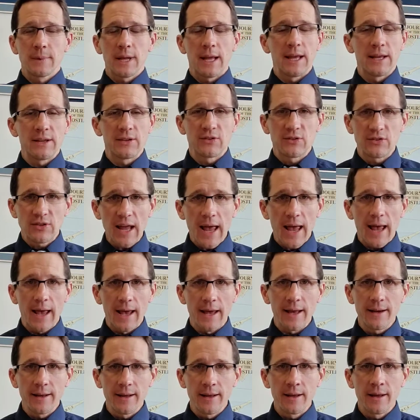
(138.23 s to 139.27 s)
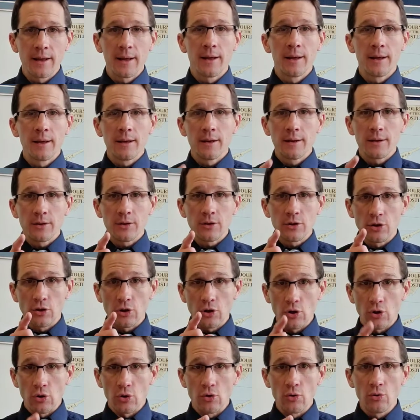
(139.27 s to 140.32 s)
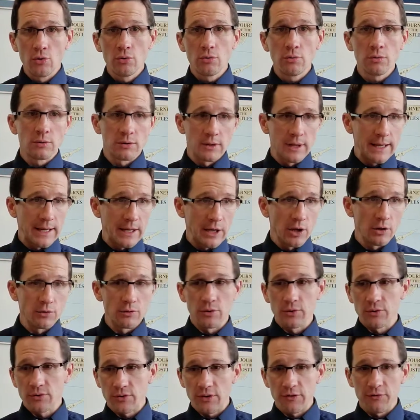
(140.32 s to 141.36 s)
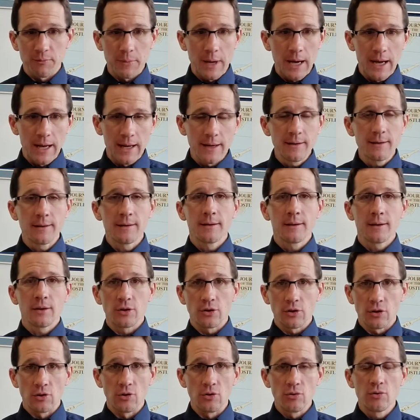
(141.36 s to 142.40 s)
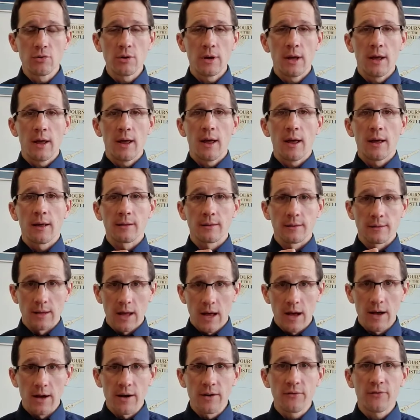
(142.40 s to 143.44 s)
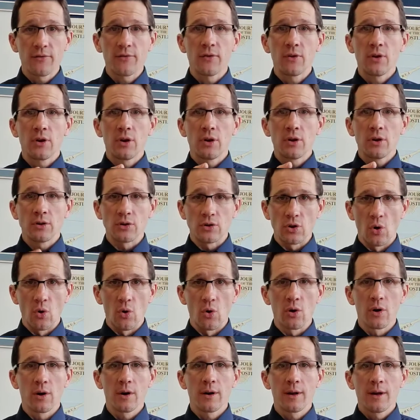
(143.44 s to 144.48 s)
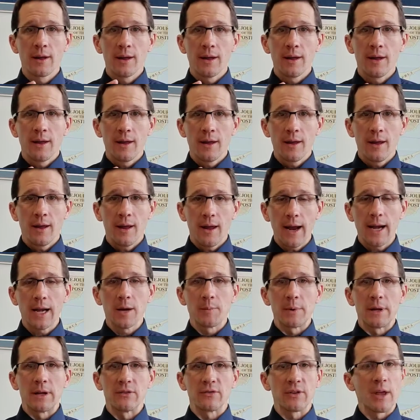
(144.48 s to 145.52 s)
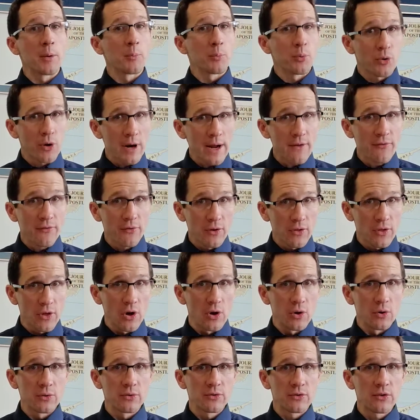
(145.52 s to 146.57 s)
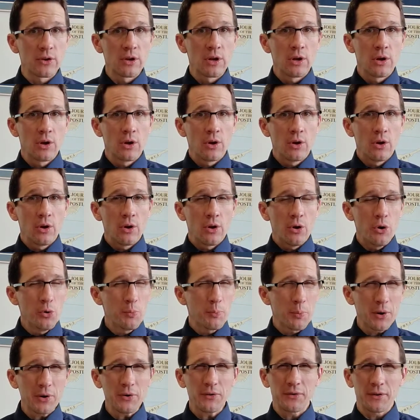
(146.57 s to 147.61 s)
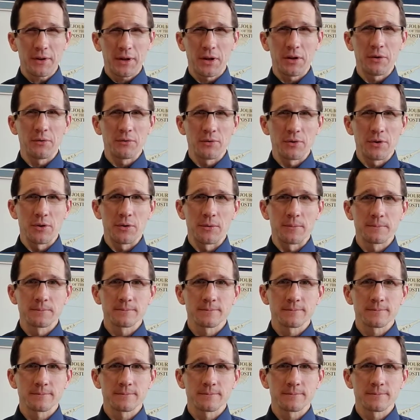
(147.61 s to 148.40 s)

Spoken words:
He said, you, hearers of mine, you, love your enemies and pray for those who persecute you.